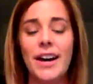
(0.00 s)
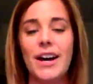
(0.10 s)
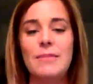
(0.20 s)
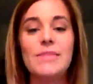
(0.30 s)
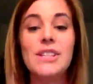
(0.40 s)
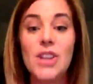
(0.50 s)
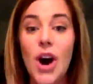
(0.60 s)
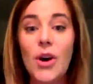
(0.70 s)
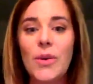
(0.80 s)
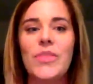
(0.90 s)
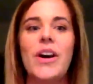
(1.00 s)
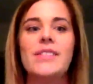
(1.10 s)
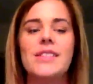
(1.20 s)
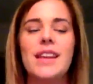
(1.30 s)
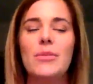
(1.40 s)
to talk with us
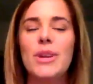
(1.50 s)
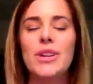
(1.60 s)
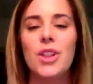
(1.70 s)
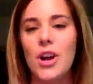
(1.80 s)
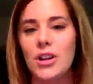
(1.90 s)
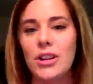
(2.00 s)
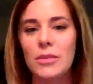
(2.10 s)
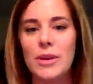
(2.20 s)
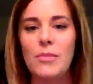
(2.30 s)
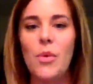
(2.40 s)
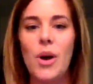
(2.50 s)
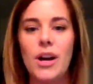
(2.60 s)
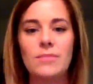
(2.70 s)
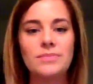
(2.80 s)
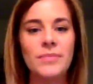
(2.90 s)
so that we could learn a little bit
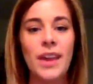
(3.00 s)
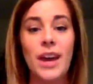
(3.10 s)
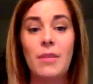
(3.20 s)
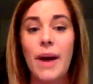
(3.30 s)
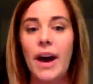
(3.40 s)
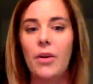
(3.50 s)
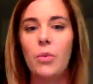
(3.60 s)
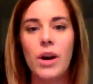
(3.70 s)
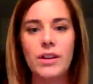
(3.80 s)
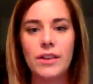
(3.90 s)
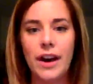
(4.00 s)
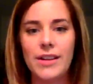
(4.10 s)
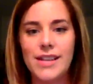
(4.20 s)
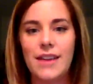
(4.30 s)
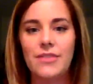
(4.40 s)
more about what you guys
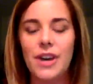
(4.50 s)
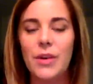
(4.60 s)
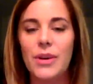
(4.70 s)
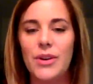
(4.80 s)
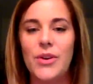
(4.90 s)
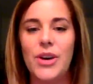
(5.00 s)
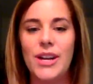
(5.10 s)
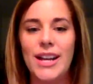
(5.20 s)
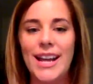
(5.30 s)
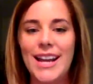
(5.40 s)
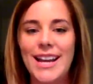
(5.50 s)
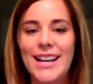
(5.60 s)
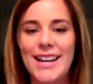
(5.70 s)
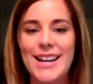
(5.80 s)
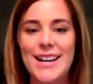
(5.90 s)
have going on.
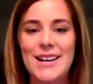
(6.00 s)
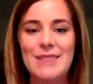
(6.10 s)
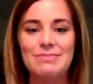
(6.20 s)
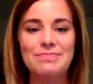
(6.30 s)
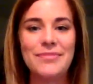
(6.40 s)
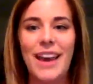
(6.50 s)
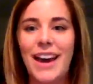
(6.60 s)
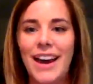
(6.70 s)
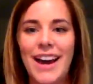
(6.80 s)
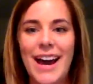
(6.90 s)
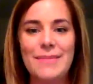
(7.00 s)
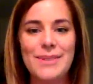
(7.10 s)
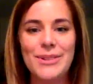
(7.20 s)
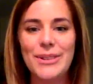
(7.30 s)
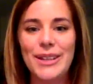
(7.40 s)
And I
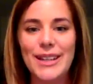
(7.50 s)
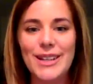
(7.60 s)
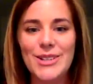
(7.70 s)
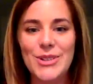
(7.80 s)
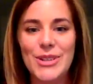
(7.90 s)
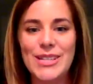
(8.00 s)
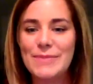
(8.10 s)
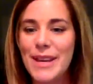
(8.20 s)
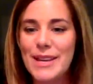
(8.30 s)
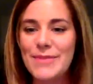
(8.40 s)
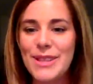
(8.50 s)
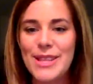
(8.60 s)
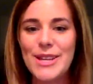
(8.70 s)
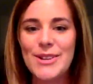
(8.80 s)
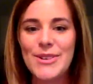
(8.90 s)
absolutely enjoyed speaking with
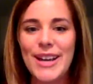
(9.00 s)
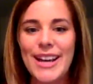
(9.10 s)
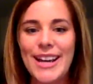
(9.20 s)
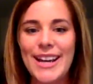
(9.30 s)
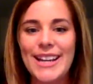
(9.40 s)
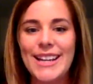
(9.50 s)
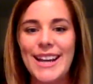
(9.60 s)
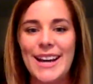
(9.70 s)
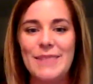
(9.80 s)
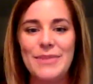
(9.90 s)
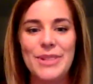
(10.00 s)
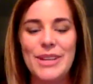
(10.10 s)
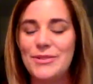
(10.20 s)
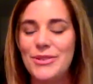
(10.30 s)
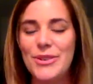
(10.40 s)
you, and I'm
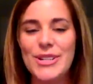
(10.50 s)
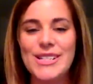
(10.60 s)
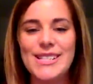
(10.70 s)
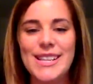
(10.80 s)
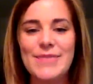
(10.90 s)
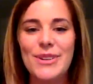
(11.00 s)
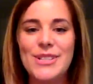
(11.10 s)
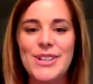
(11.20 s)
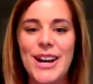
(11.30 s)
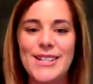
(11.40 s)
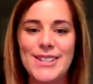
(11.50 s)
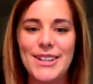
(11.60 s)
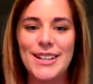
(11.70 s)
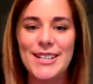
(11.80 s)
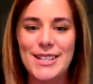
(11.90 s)
looking forward to seeing what you guys are
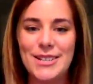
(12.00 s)
going to do.